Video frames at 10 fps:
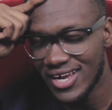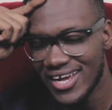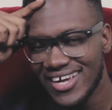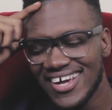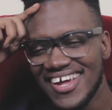you
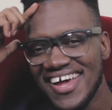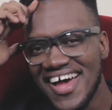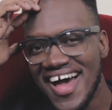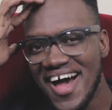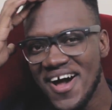like.
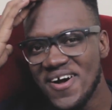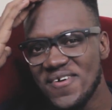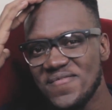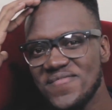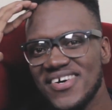
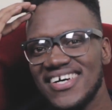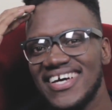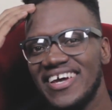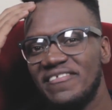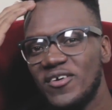
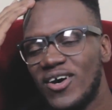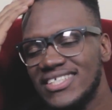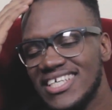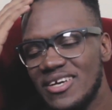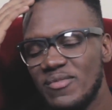If you
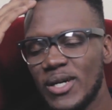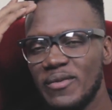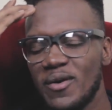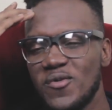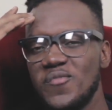want to email
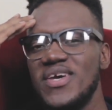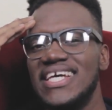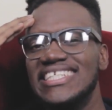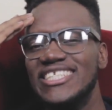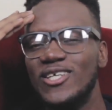me or book me,
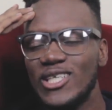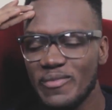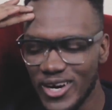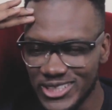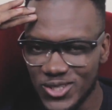it is
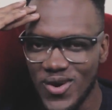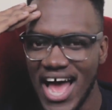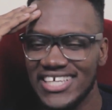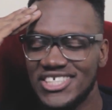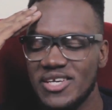
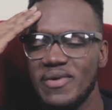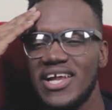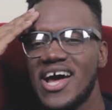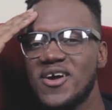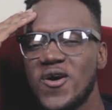
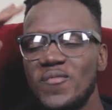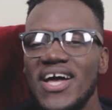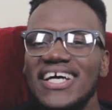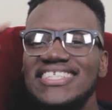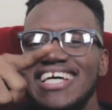TheDuttyBerryShow@gmail.com.
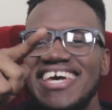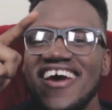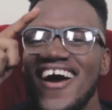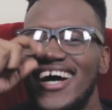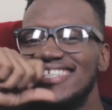Take
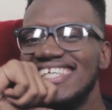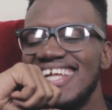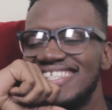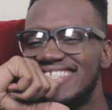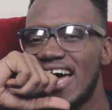care. Until
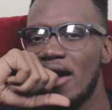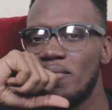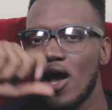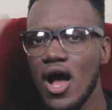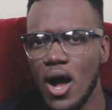next time.